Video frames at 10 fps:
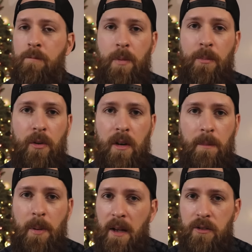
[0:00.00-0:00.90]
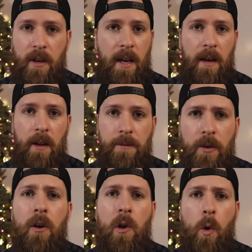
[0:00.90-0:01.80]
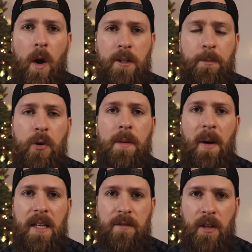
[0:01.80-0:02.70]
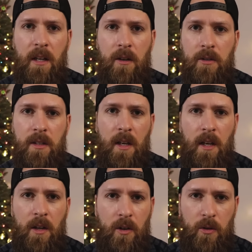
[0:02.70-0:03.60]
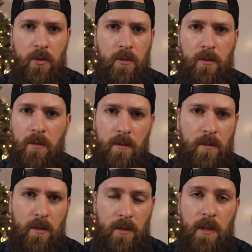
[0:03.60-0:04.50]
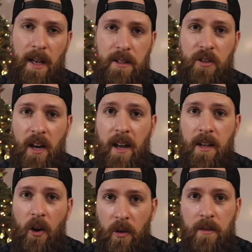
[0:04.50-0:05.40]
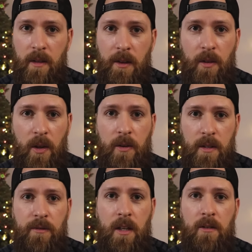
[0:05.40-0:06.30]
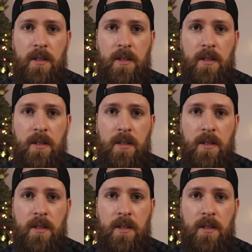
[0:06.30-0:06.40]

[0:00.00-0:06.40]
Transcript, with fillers: people are gonna bounce right out of there. They're gonna go watch PewDiePie's videos who has good audio, even though his video